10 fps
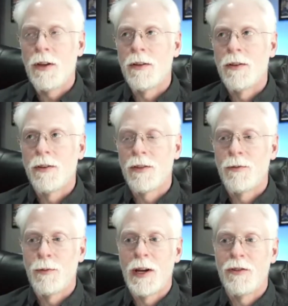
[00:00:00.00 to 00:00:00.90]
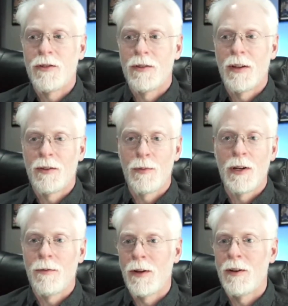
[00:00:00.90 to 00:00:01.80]
disinformation has been a
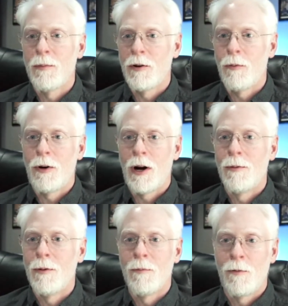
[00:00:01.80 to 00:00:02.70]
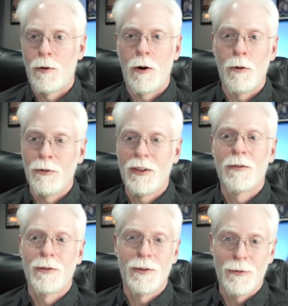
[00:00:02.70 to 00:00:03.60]
fundamental problem for all seekers of
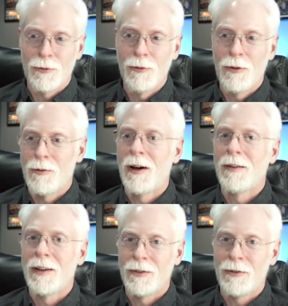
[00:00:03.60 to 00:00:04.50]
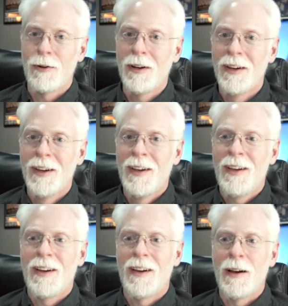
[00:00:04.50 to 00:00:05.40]
truth throughout history.
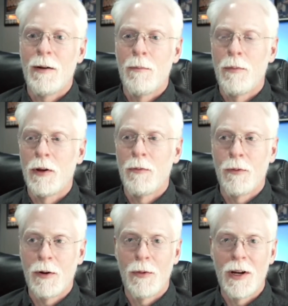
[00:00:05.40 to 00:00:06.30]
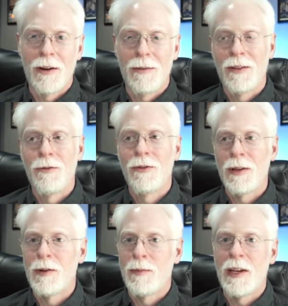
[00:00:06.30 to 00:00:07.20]
But we do seem to be
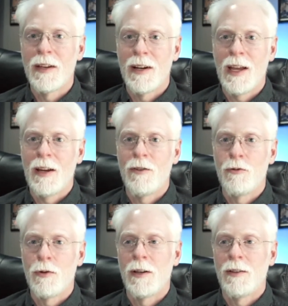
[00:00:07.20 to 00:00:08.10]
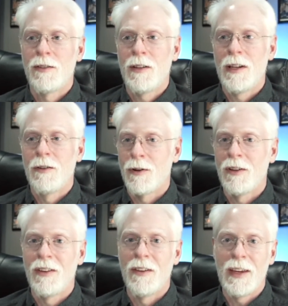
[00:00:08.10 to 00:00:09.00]
in an age when it's increasingly
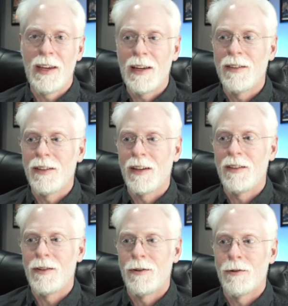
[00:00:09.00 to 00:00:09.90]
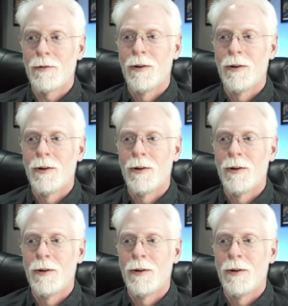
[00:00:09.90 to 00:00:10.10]
easy to